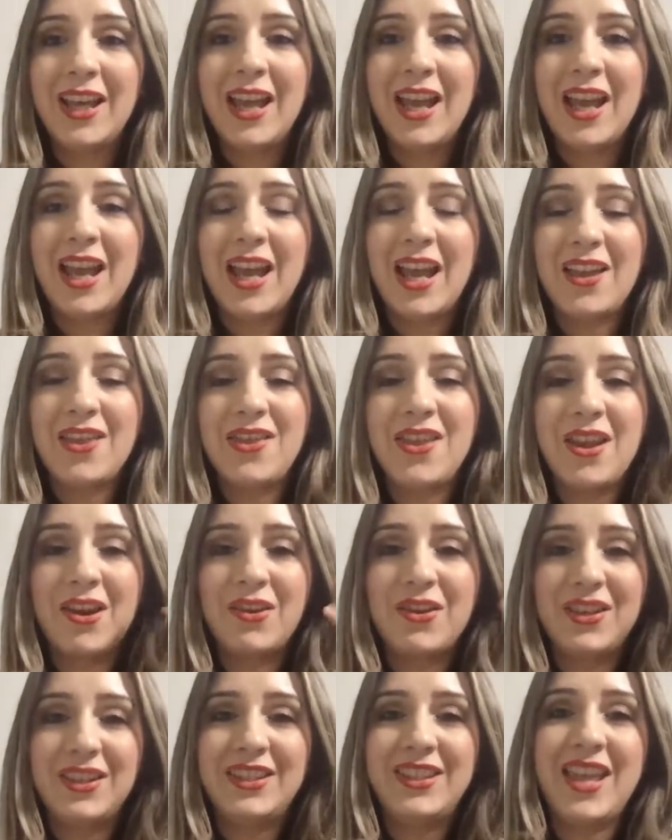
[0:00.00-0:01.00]
And there
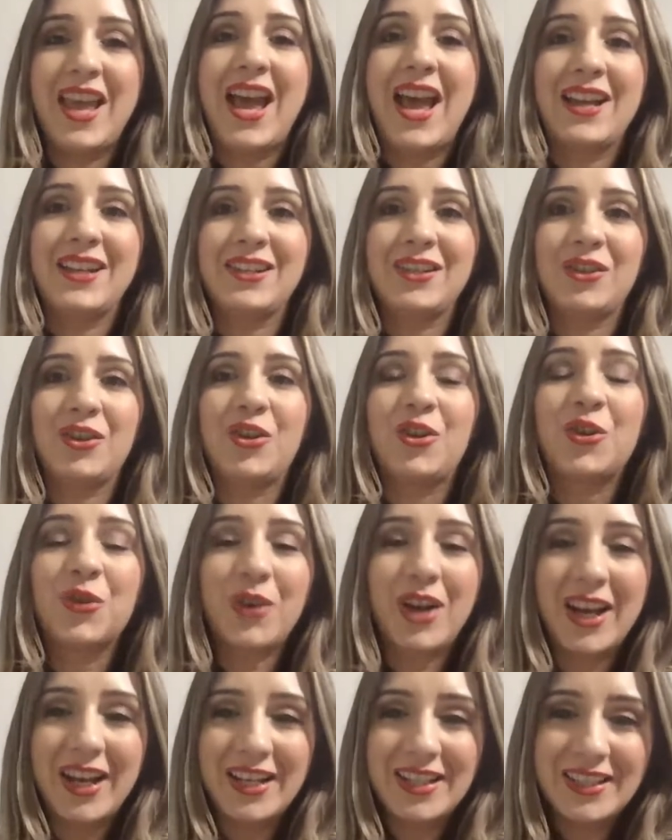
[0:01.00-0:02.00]
is that
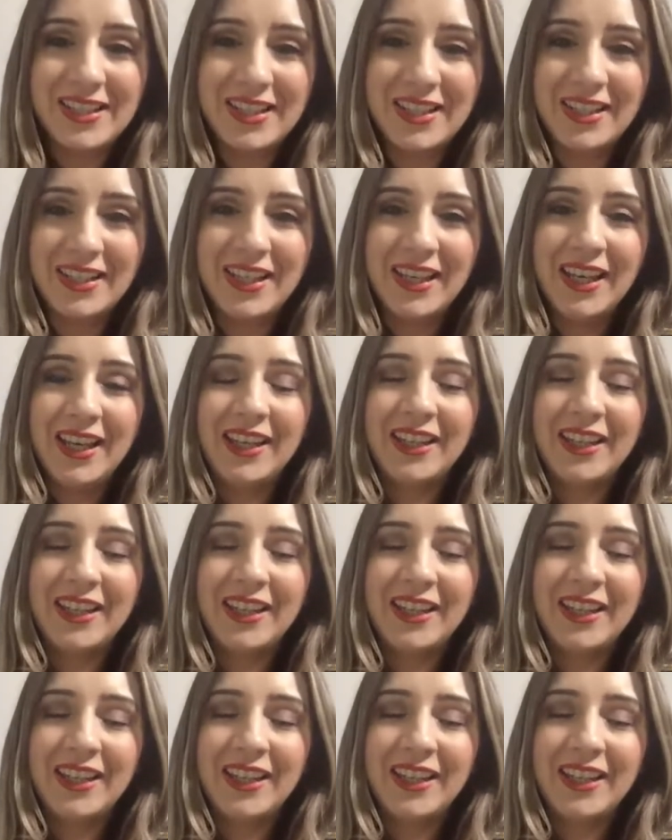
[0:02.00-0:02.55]
crazy,